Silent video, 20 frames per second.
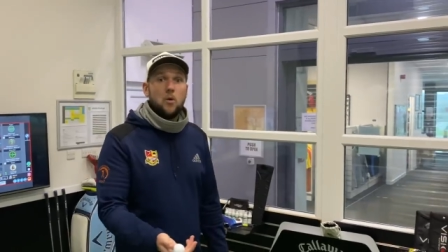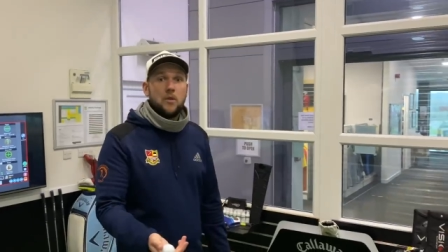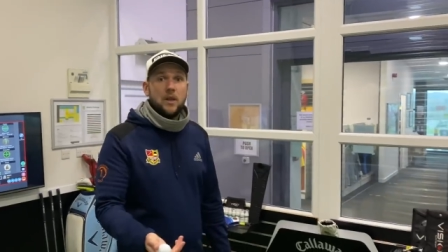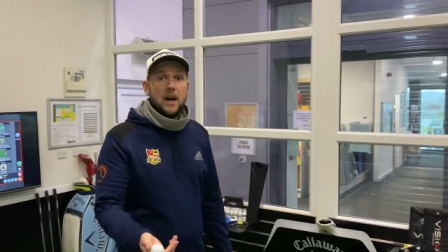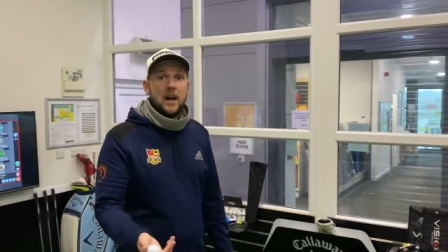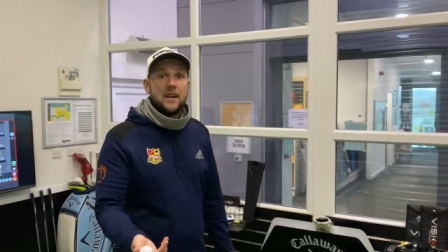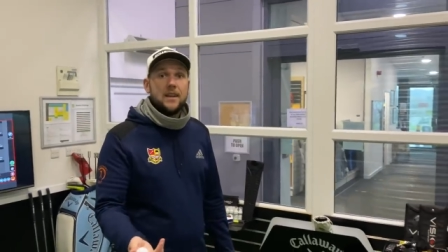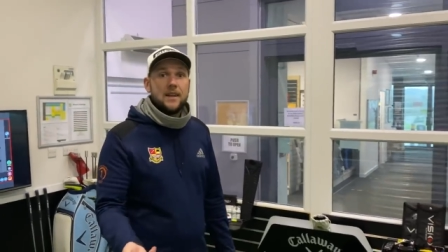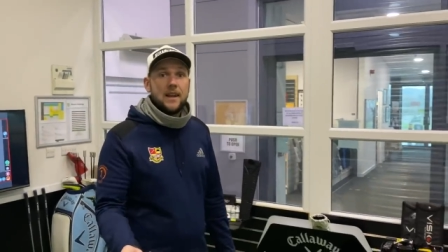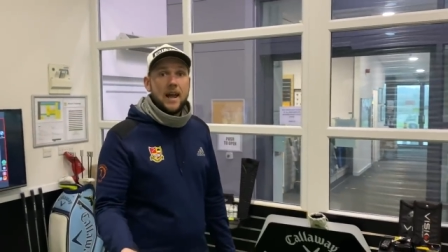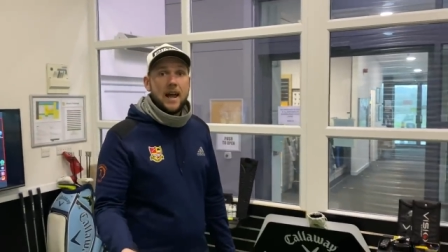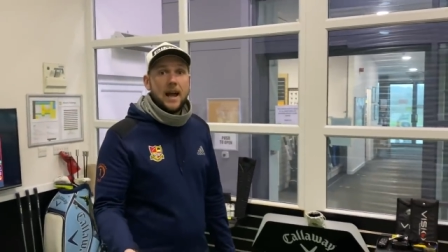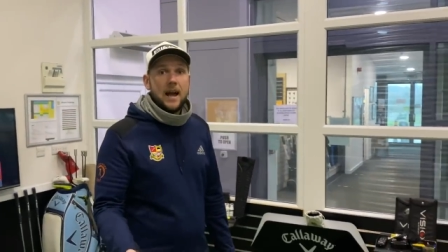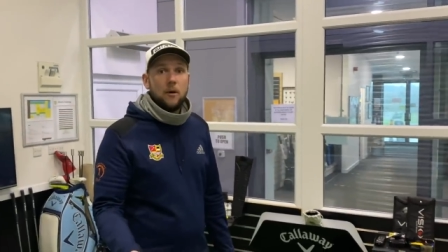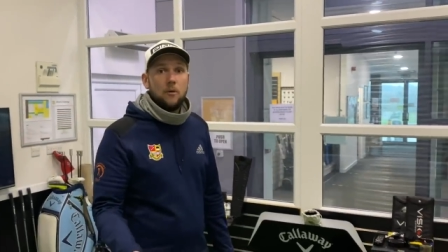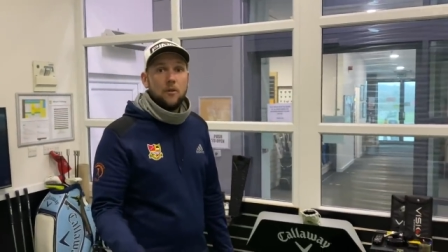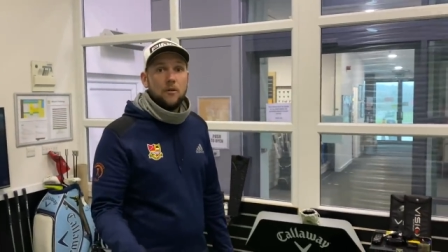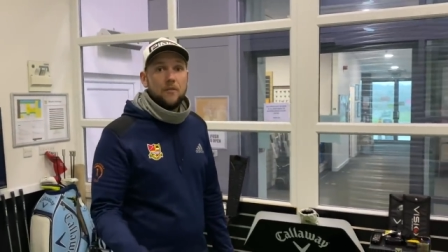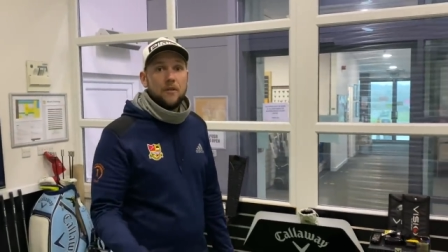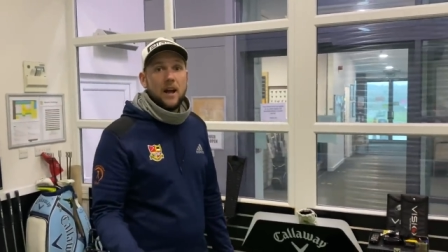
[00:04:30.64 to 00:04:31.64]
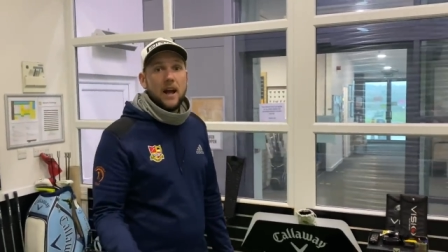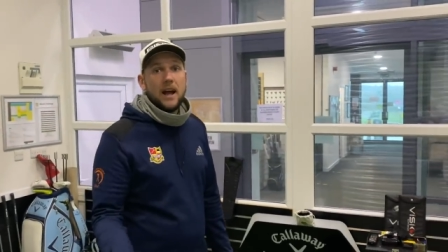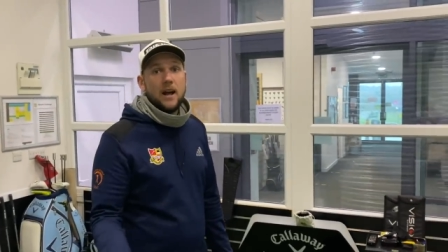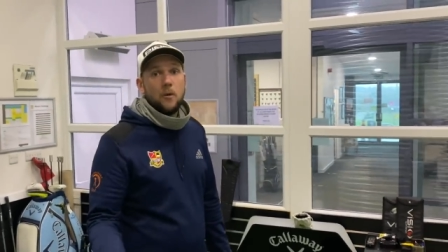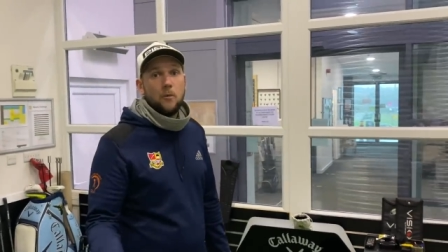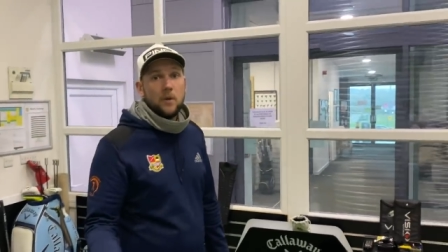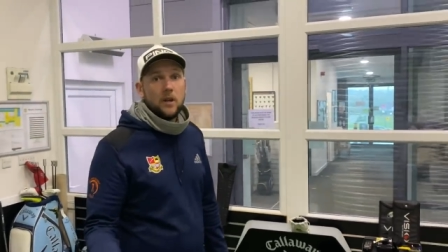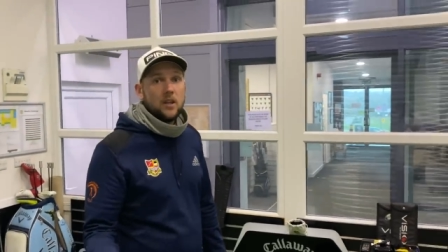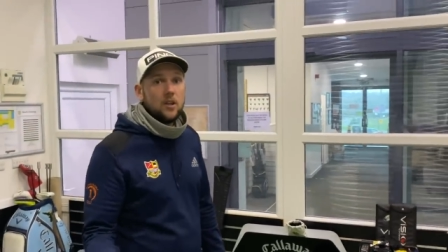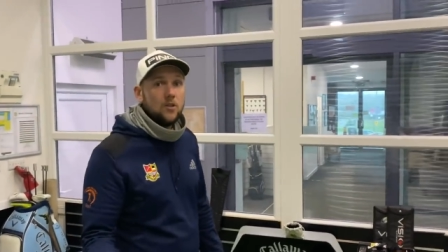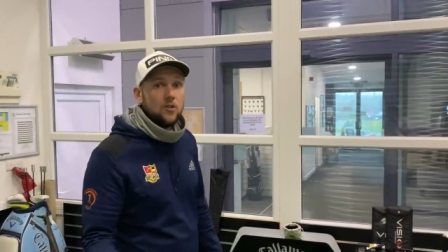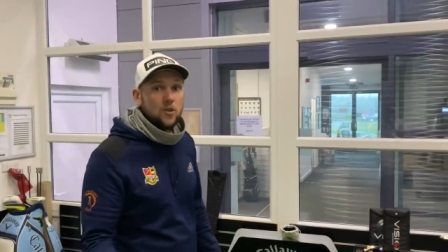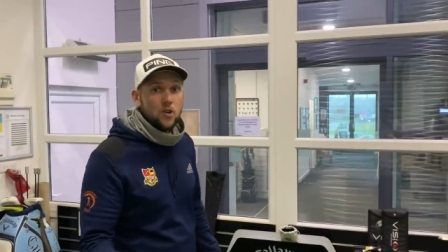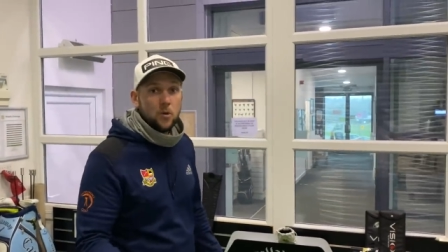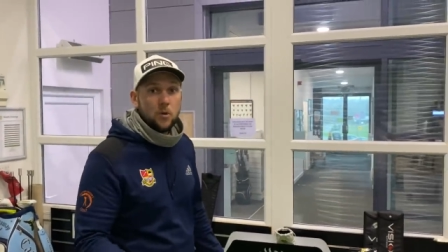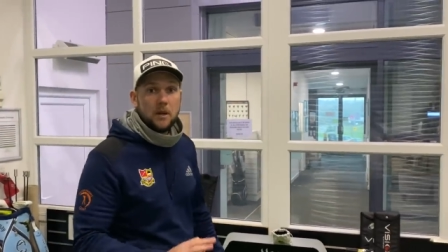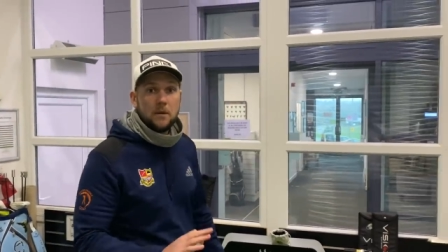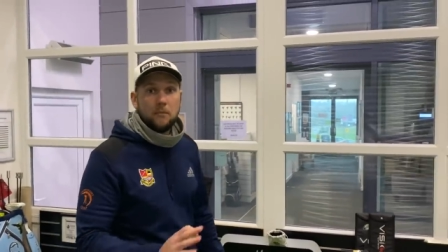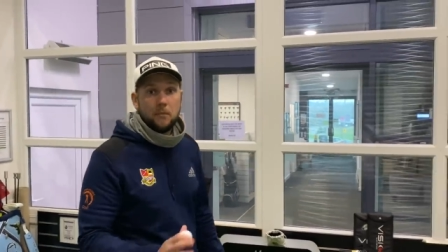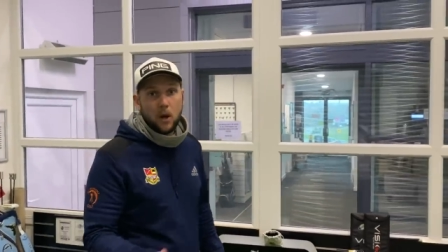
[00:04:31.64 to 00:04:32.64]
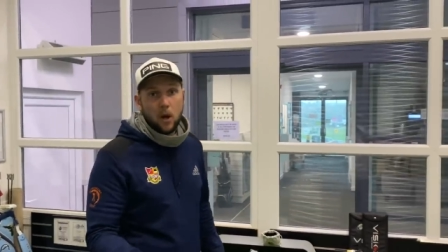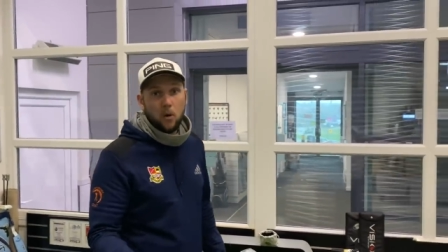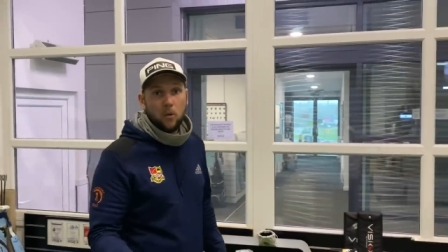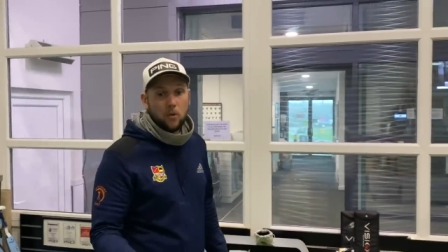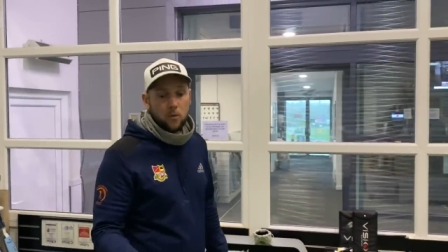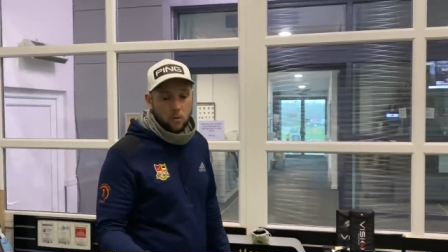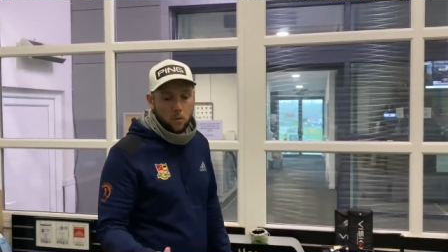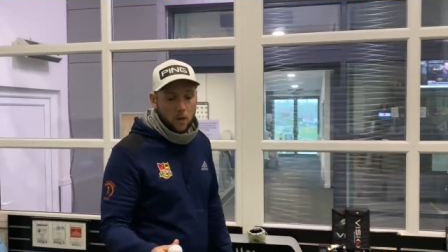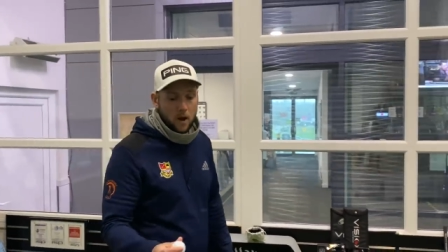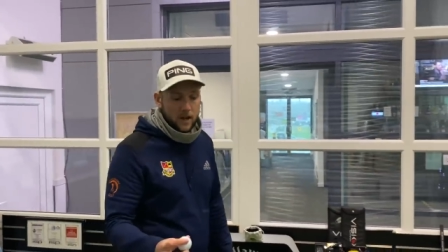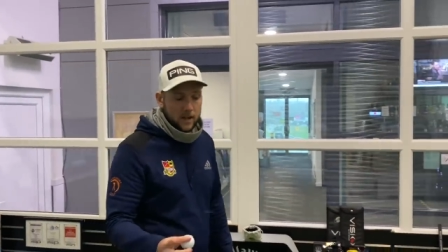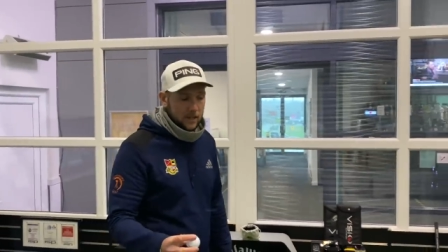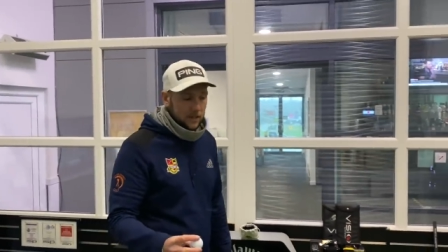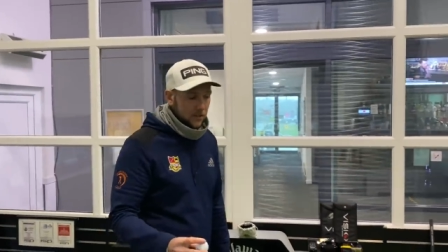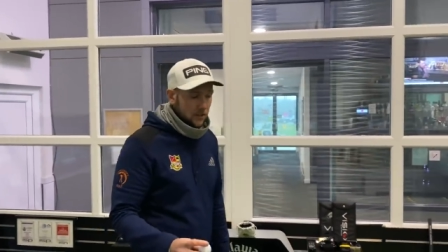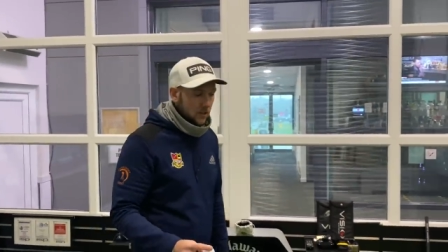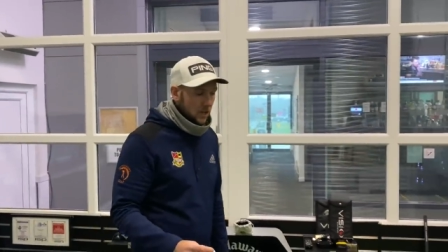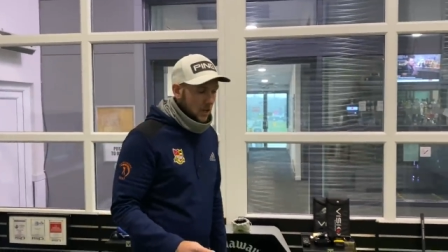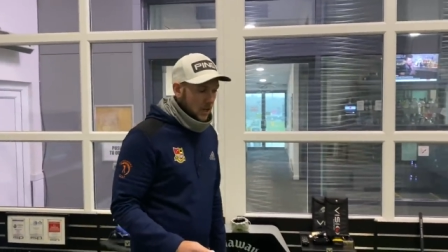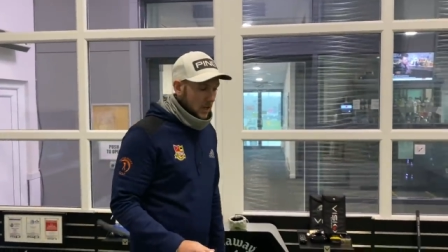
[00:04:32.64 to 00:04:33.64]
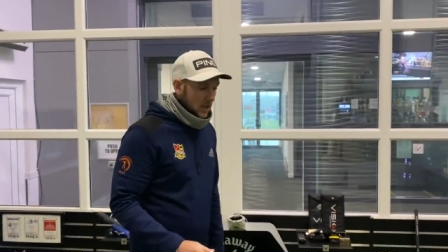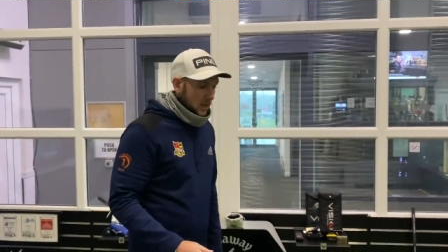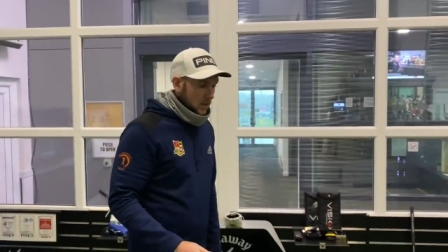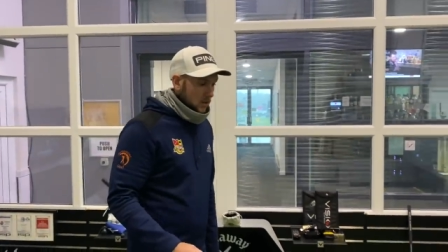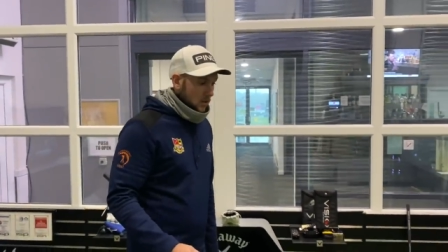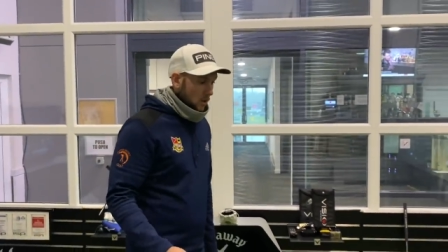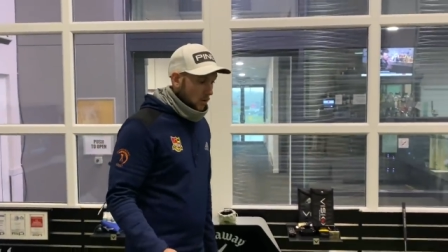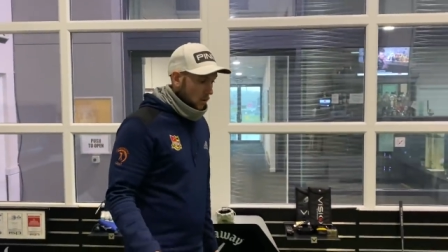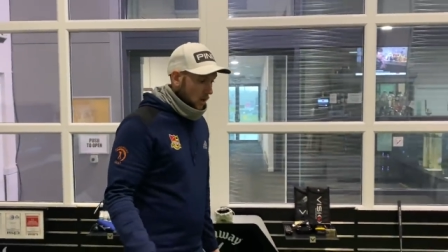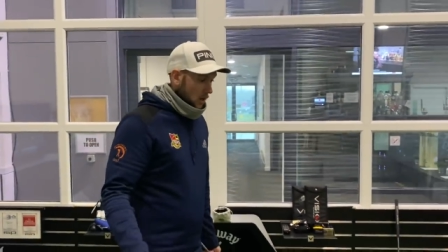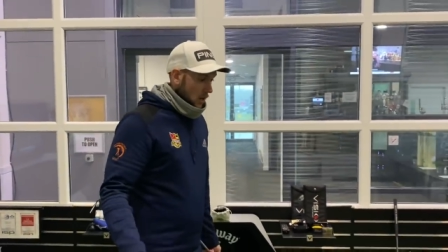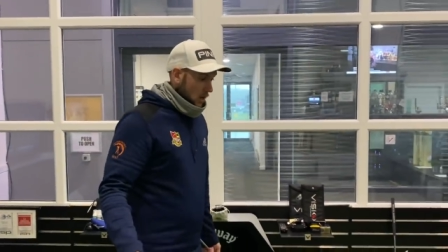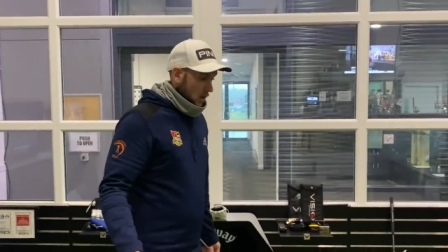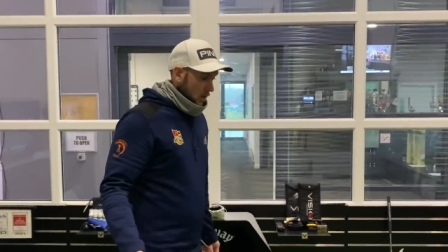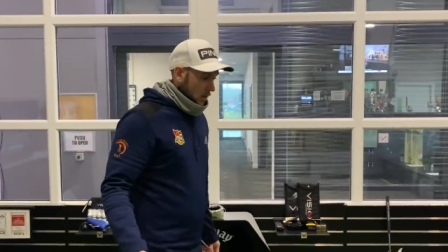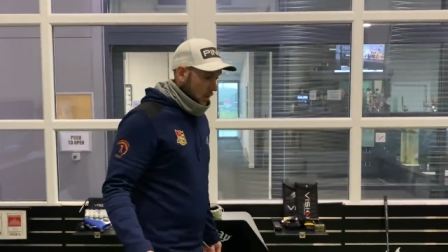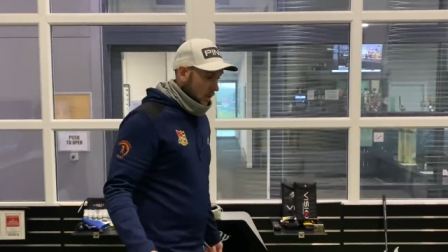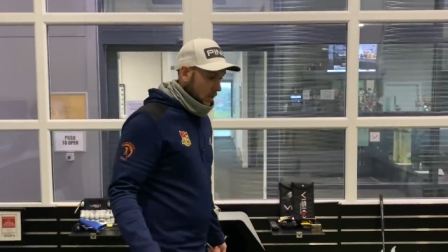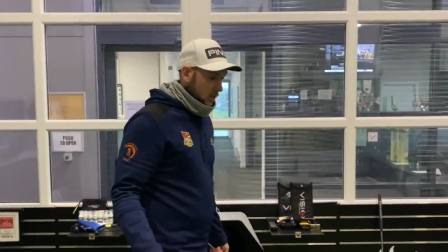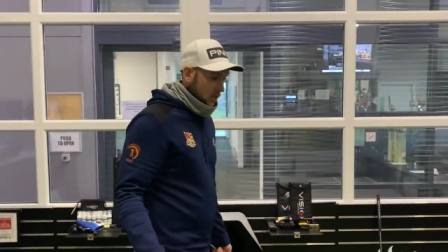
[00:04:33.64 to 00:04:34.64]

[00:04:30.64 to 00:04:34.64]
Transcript: that now of how we can do it both ways. So, like I